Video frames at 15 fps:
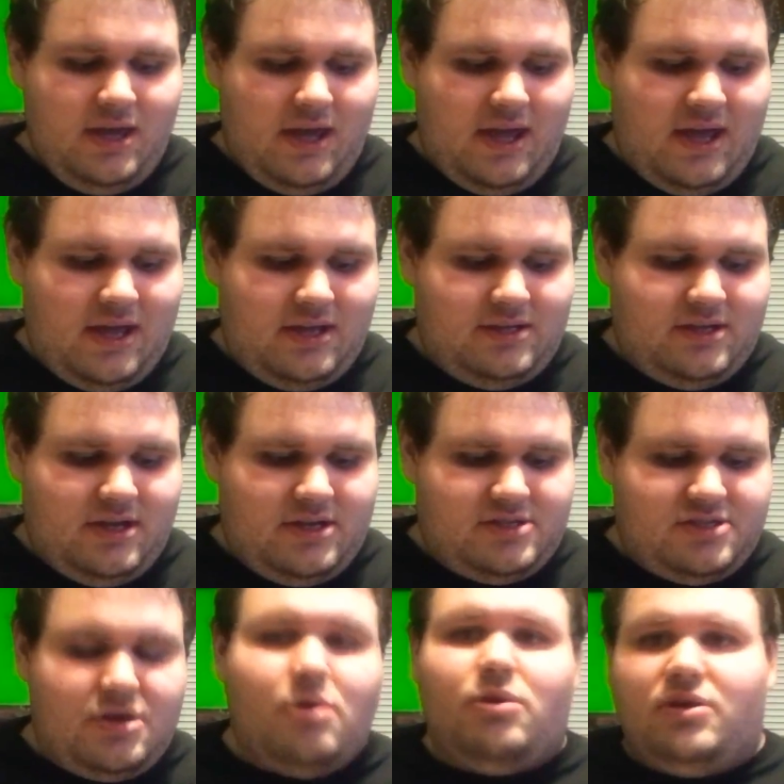And
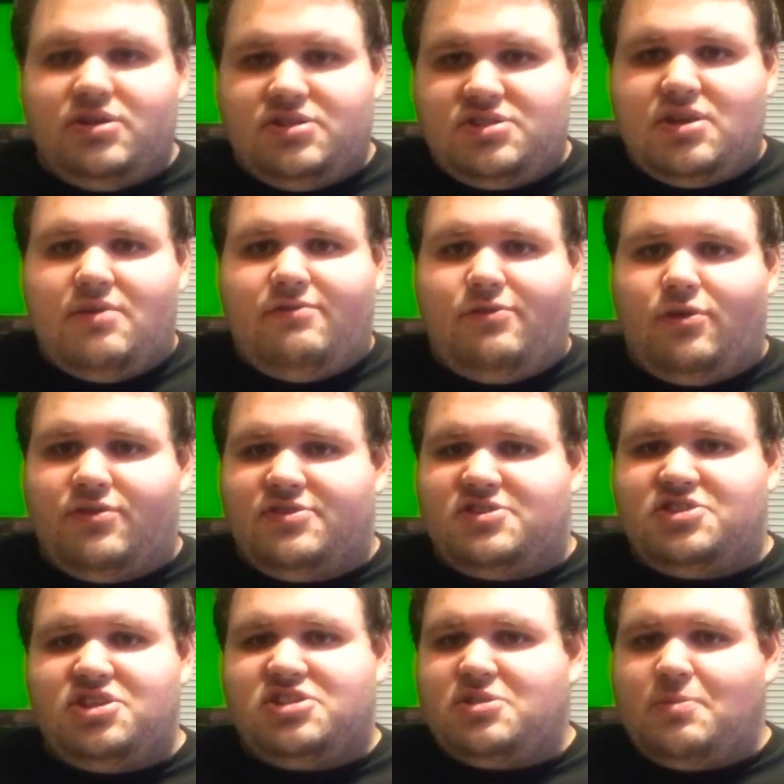so on and so forth.
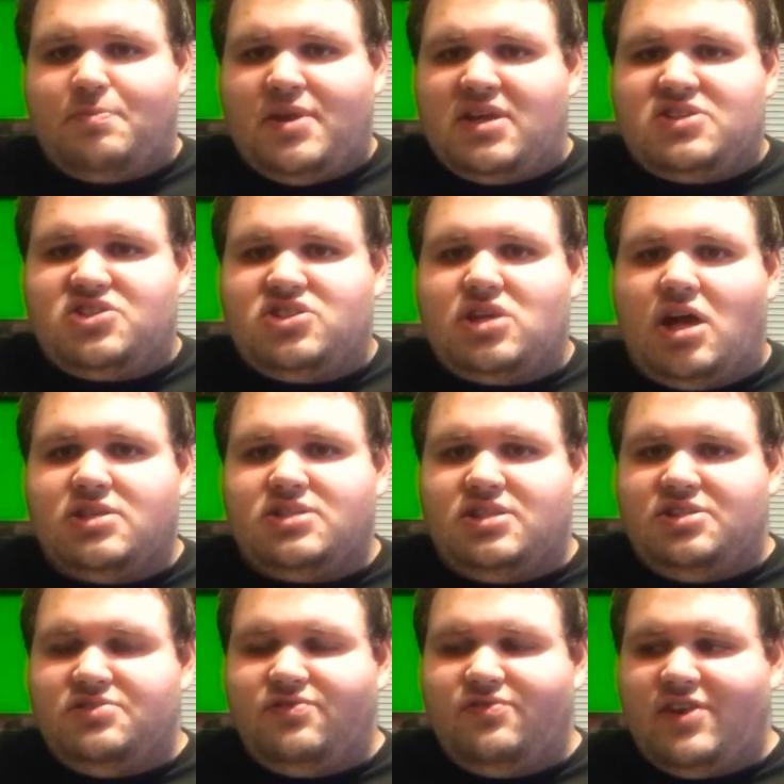It's just a big
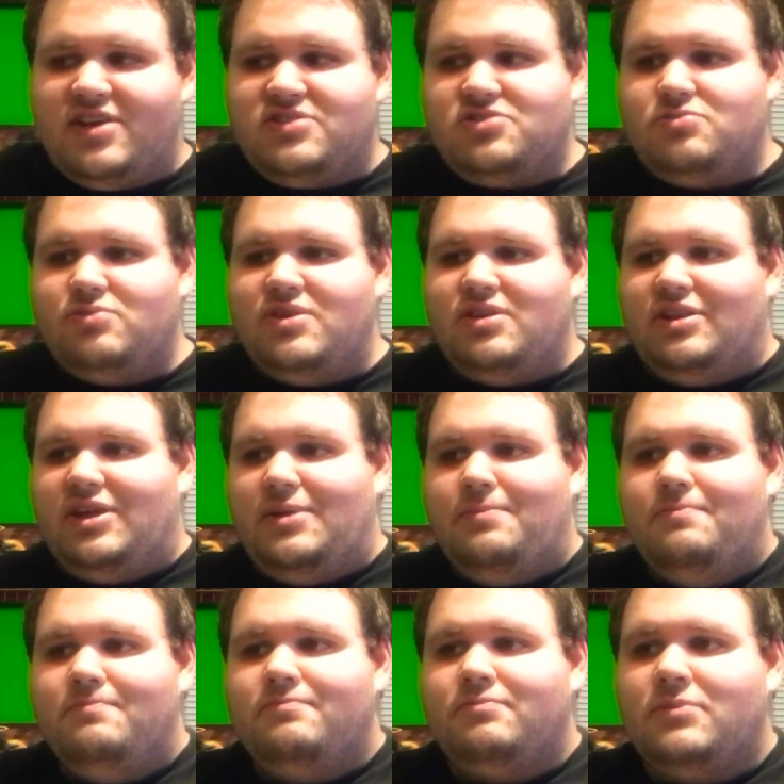sausage fest, really.
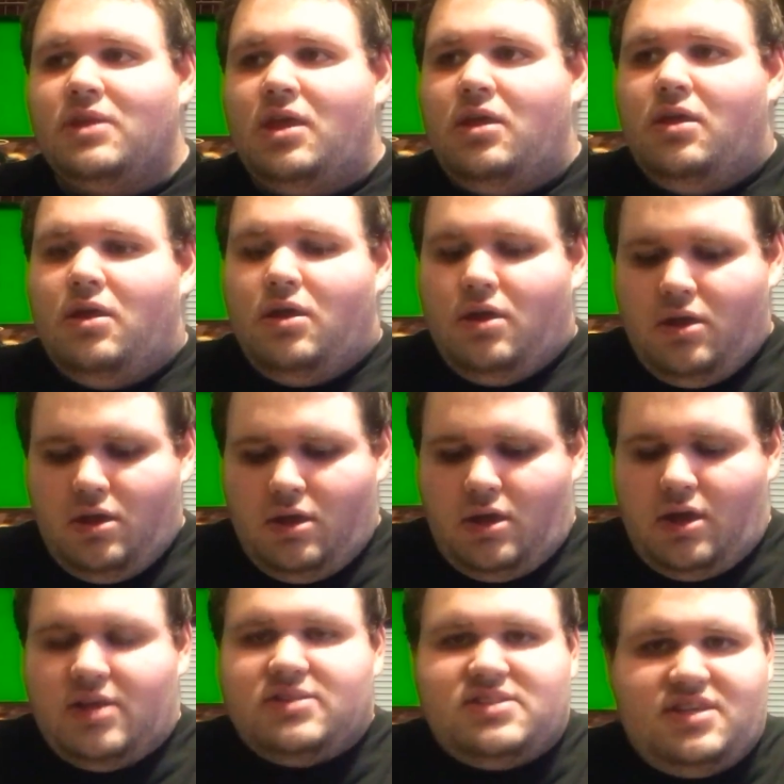
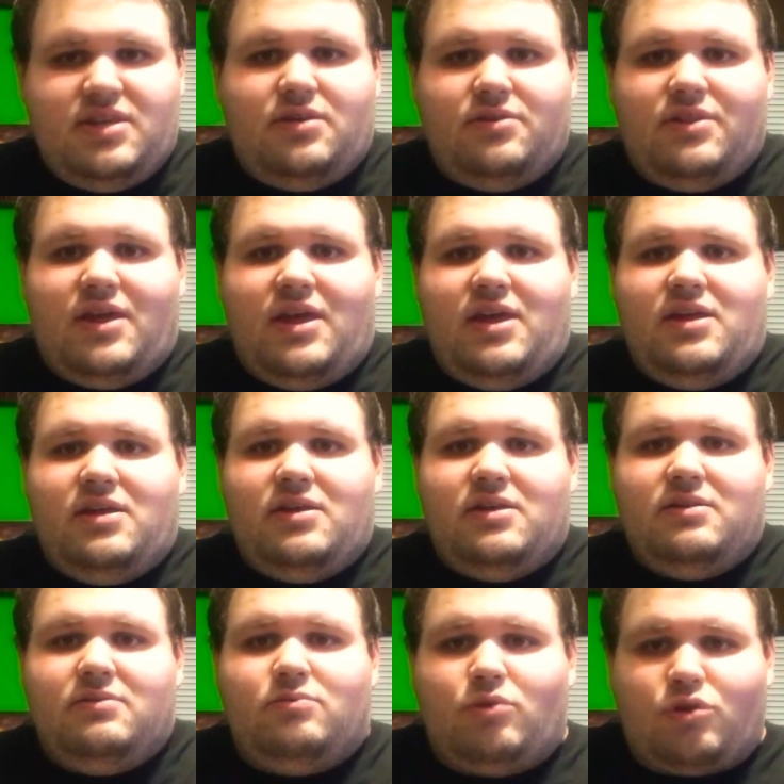Until they
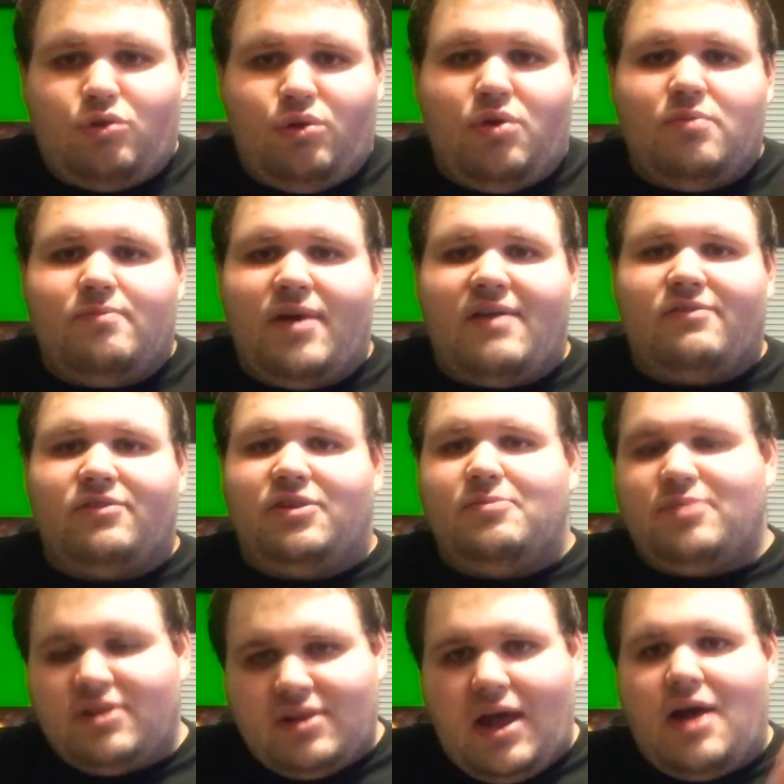recruit Beverly,
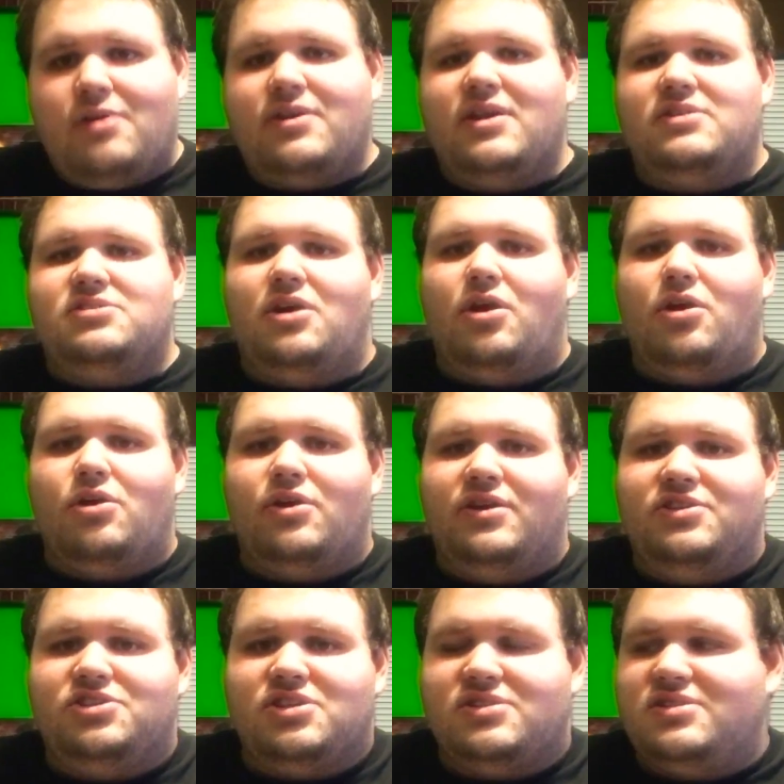but I'll get to her
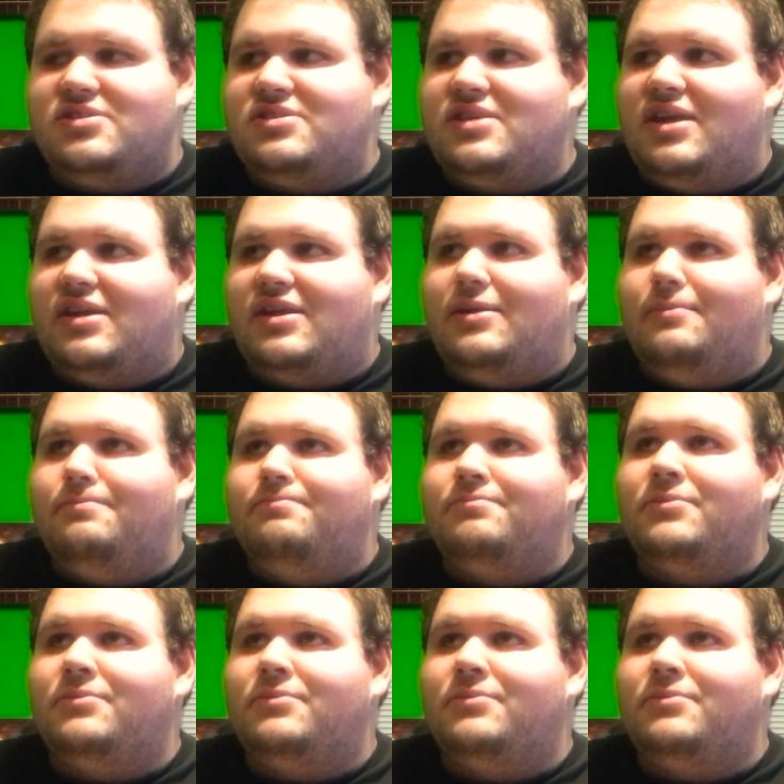in just a second.